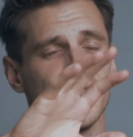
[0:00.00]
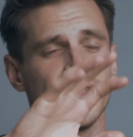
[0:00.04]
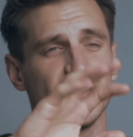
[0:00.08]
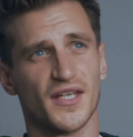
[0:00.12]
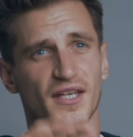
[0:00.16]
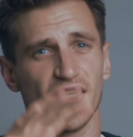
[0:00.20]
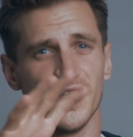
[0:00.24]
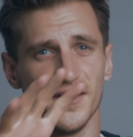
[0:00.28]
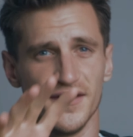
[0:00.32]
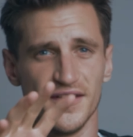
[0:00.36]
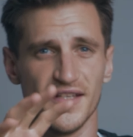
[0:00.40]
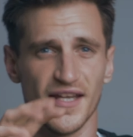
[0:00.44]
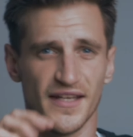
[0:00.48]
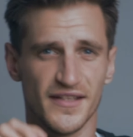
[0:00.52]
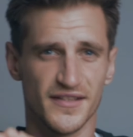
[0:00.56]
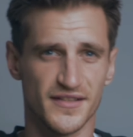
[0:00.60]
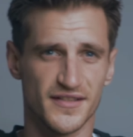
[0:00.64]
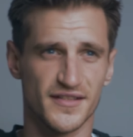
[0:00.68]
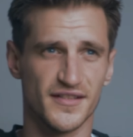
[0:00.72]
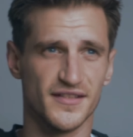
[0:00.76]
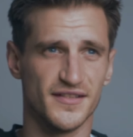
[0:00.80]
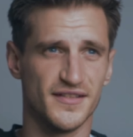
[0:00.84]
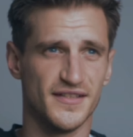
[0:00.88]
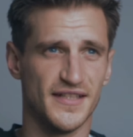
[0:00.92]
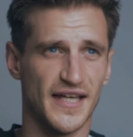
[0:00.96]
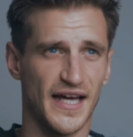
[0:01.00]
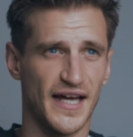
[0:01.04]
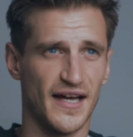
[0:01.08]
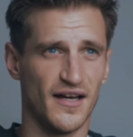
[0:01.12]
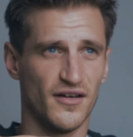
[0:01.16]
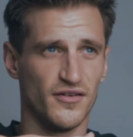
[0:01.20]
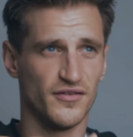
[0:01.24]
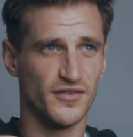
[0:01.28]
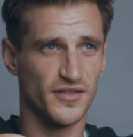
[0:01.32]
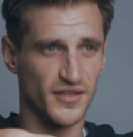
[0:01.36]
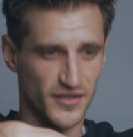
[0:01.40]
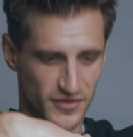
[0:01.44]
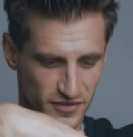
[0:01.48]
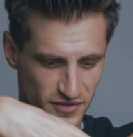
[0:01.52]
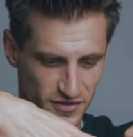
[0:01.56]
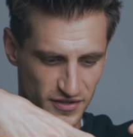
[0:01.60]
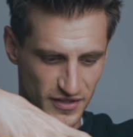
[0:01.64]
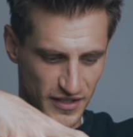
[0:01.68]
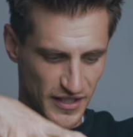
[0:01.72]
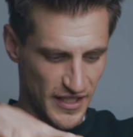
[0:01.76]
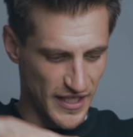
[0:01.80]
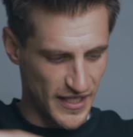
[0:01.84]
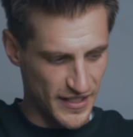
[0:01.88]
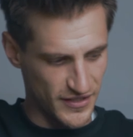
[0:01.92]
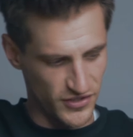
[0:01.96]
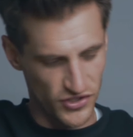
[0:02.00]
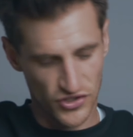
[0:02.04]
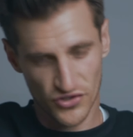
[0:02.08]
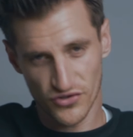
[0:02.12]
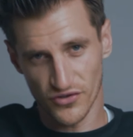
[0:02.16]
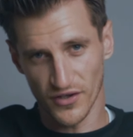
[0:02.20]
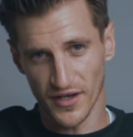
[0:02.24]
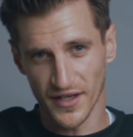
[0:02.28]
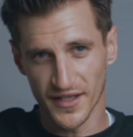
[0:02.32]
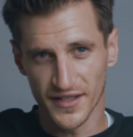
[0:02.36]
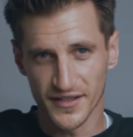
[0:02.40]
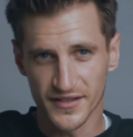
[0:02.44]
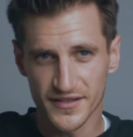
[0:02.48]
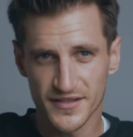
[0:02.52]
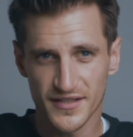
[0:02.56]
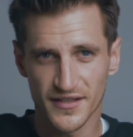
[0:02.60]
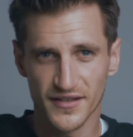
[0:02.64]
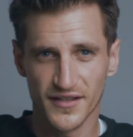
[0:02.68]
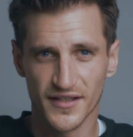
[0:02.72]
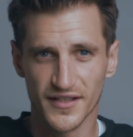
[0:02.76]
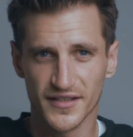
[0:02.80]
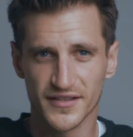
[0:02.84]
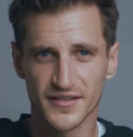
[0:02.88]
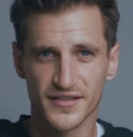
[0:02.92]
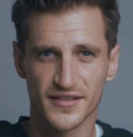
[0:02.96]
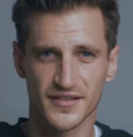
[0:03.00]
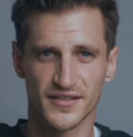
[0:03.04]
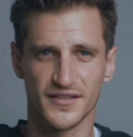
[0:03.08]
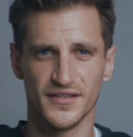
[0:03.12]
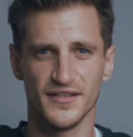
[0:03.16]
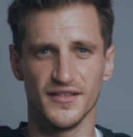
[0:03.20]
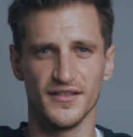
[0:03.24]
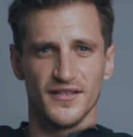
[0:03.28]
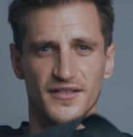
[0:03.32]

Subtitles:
condenses down and slides straight into this